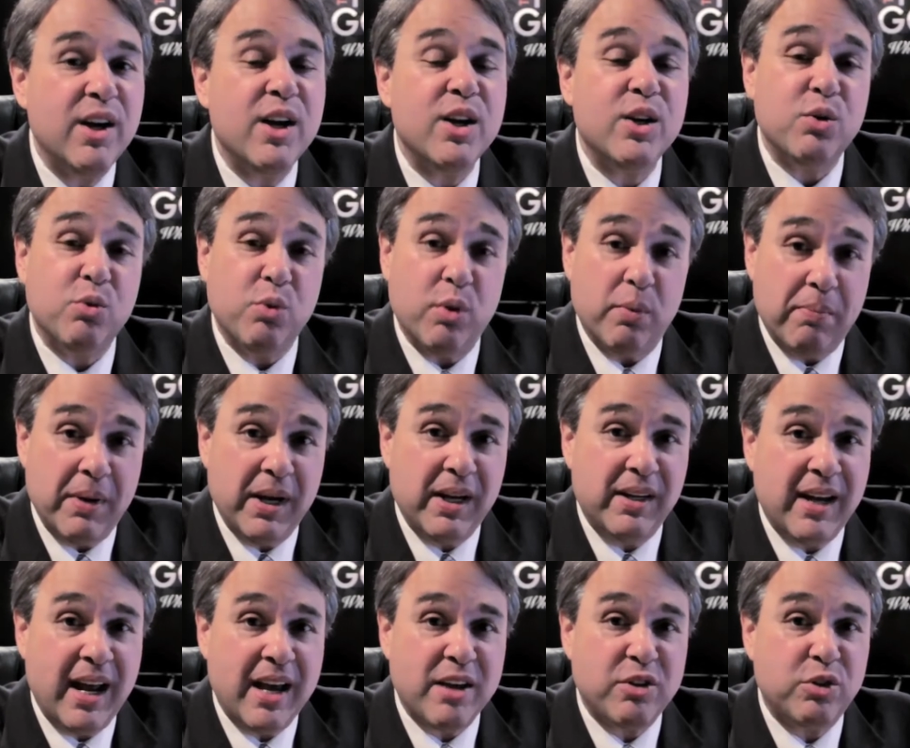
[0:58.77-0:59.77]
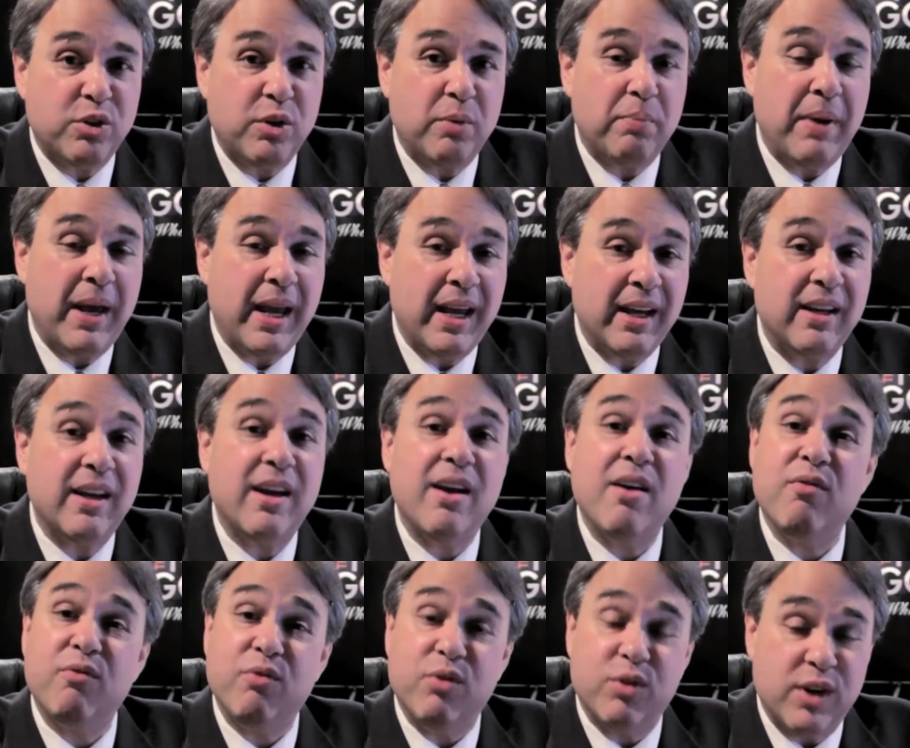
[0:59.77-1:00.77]
to a big national bank
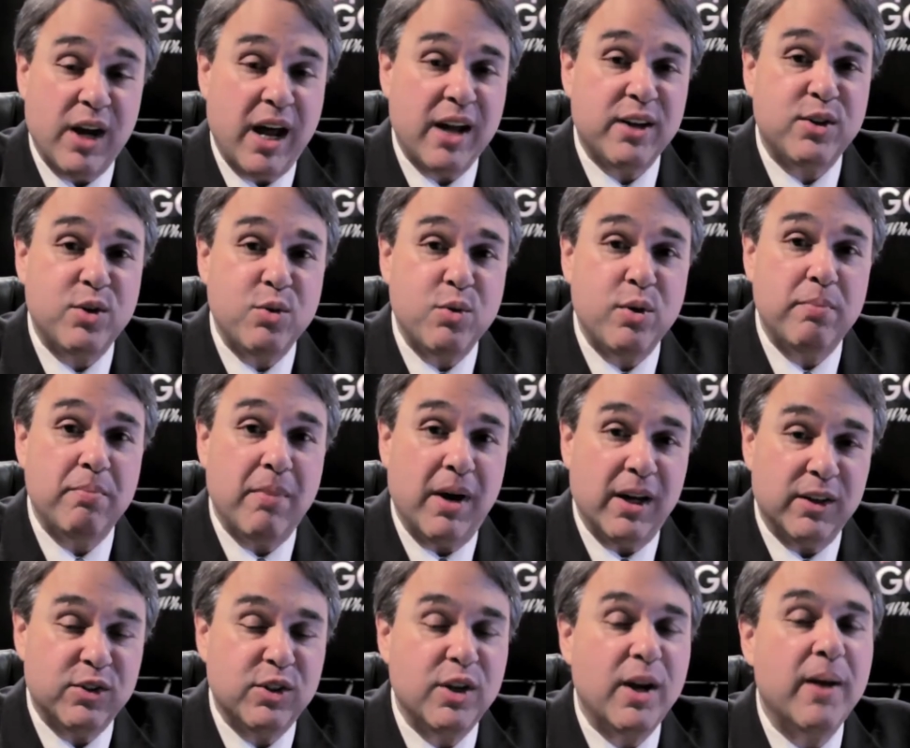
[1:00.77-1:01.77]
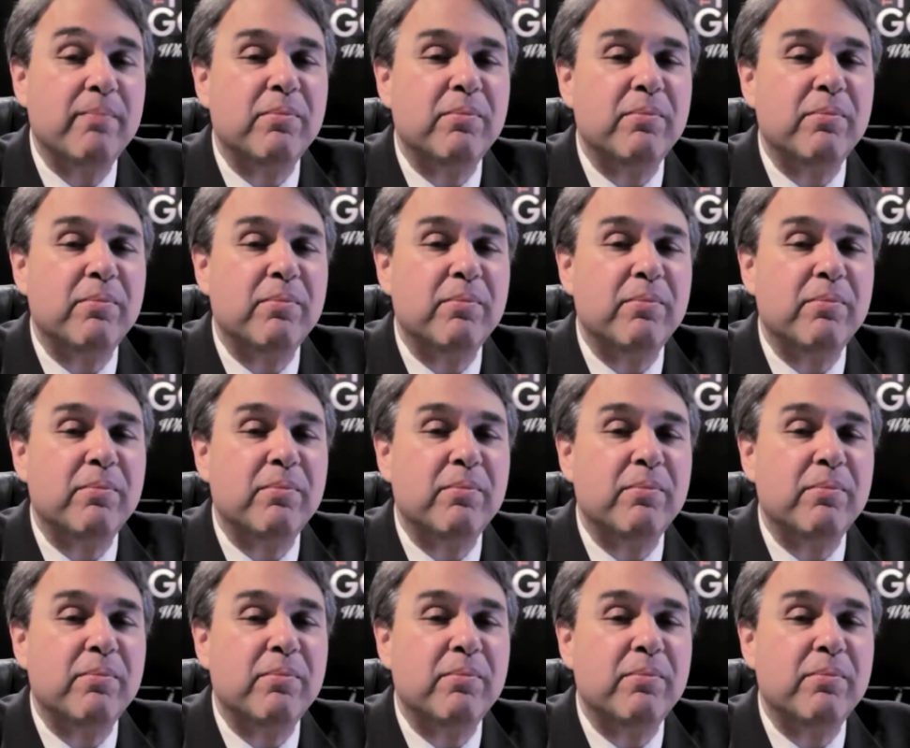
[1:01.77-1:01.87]
for not doing much.